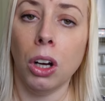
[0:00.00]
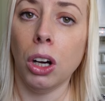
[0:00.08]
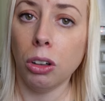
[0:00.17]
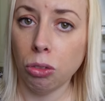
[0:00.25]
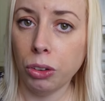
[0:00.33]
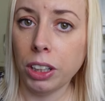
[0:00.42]

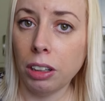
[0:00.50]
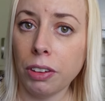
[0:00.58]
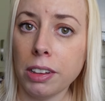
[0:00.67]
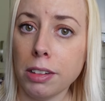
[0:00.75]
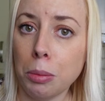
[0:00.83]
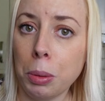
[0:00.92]
a really
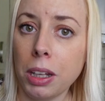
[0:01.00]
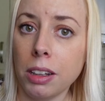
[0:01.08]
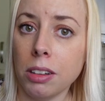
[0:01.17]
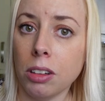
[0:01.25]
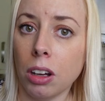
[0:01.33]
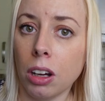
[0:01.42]
fancy
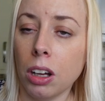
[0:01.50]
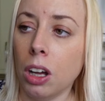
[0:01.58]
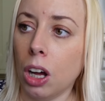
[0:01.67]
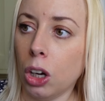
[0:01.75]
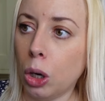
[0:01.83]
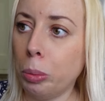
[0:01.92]
pizza,
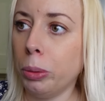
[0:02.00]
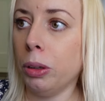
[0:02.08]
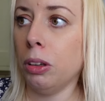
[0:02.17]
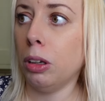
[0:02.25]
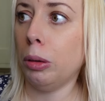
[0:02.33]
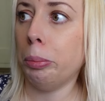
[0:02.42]
a couple of
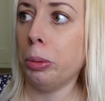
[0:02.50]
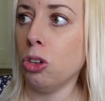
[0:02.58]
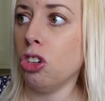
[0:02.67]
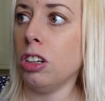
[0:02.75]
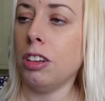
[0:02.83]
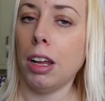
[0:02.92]
little
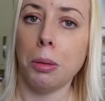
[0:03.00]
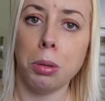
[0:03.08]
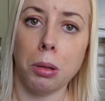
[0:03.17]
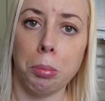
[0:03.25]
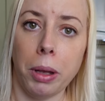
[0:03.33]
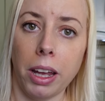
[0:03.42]
bougie dips
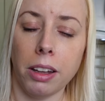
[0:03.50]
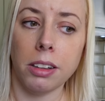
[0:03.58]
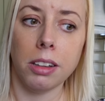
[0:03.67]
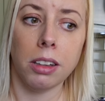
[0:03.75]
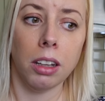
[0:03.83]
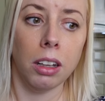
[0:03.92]
and
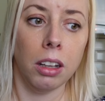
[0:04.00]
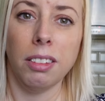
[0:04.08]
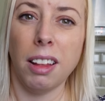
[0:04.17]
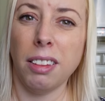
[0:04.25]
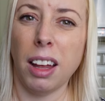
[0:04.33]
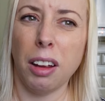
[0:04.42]
bits,
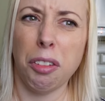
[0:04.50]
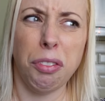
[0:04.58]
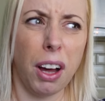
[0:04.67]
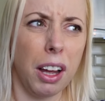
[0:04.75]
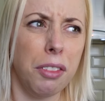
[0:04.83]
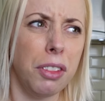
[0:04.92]
then like
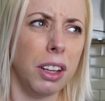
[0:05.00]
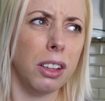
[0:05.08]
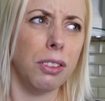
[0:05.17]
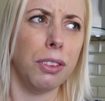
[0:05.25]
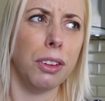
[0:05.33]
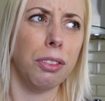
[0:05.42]
5 things
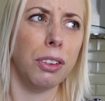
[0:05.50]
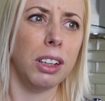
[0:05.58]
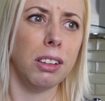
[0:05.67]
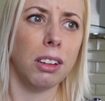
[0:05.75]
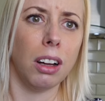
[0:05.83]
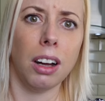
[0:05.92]
for the
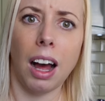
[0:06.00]
freezer.